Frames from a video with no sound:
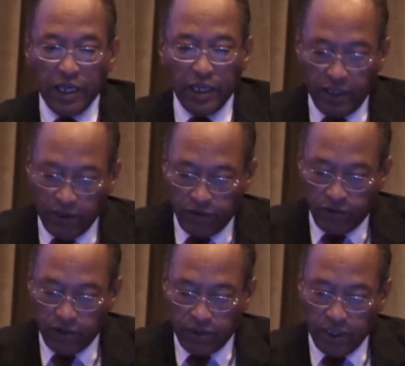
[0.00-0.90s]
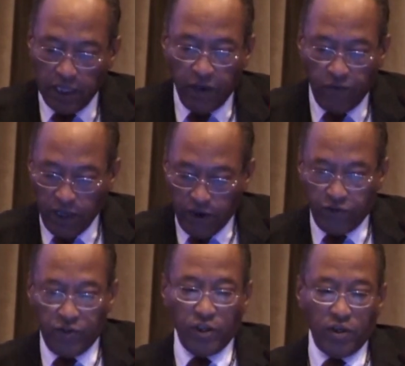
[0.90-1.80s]
that is the
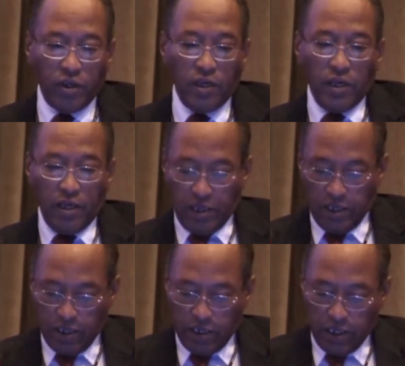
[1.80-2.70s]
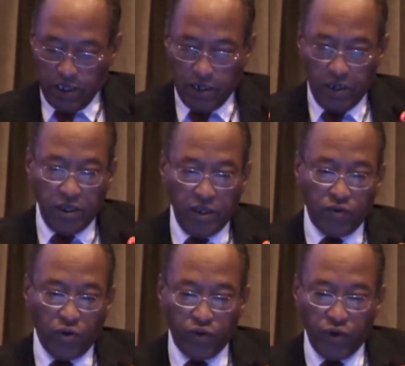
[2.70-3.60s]
diversity in the
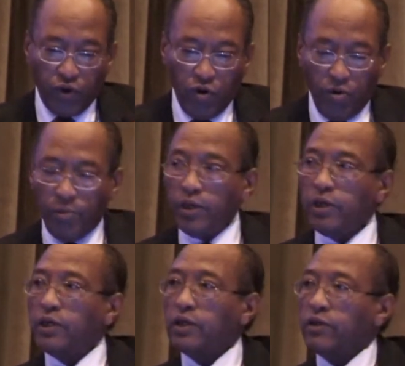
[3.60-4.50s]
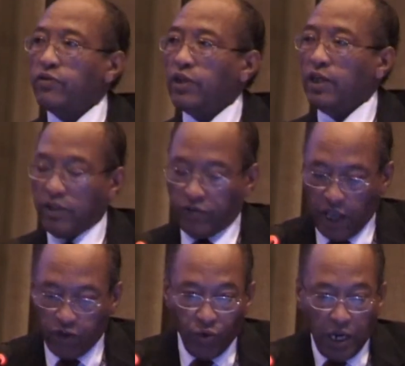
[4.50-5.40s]
socioeconomic status
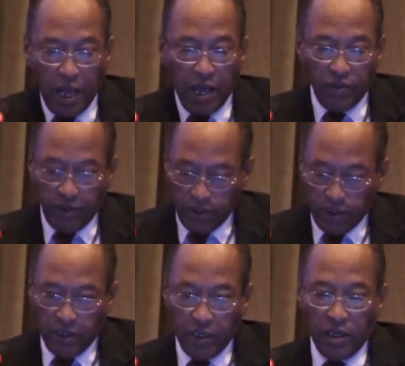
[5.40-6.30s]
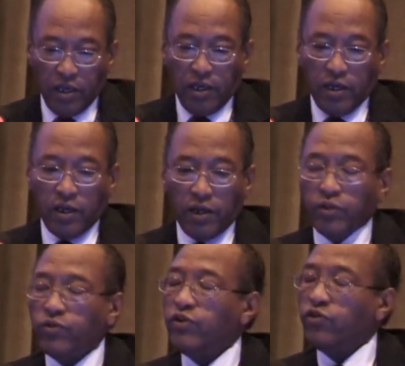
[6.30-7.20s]
as well as in the
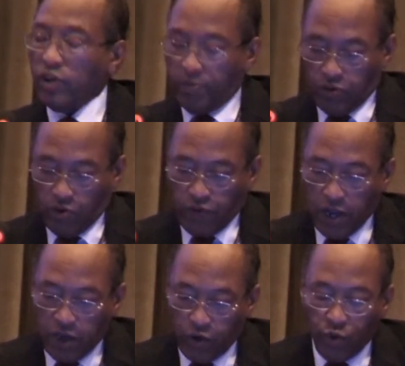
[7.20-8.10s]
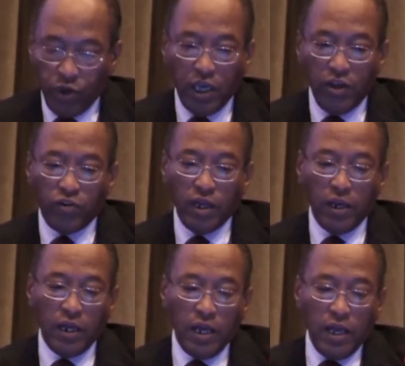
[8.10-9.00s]
systems of higher education
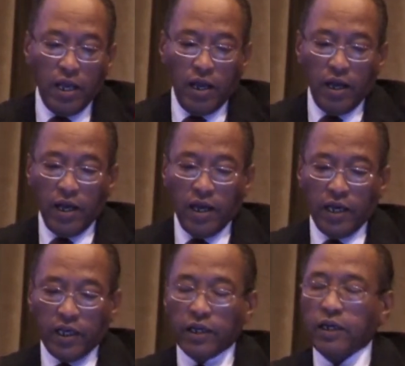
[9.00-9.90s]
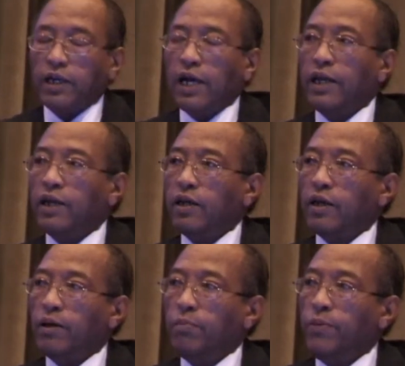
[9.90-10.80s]
can
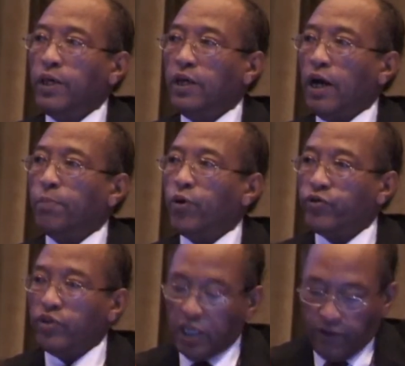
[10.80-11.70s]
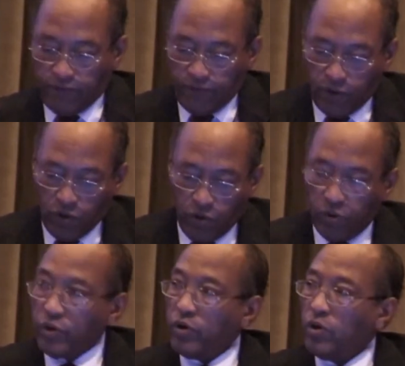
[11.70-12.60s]
be a positive or
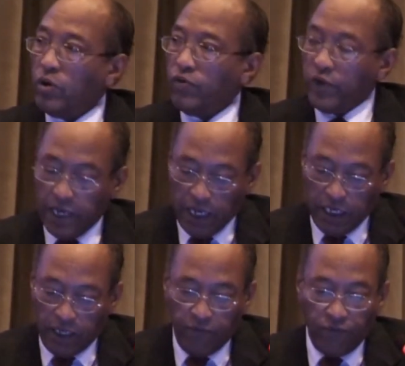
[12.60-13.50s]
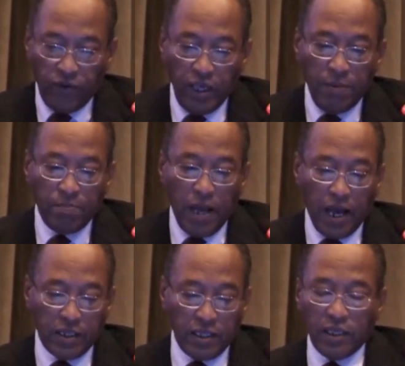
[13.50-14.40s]
of a negative
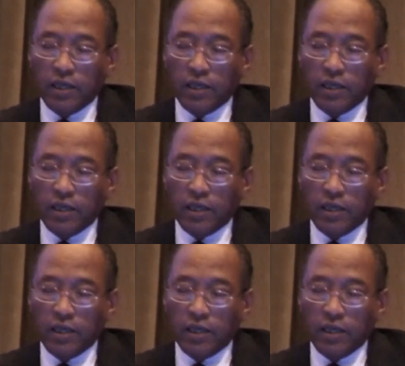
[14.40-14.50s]
impact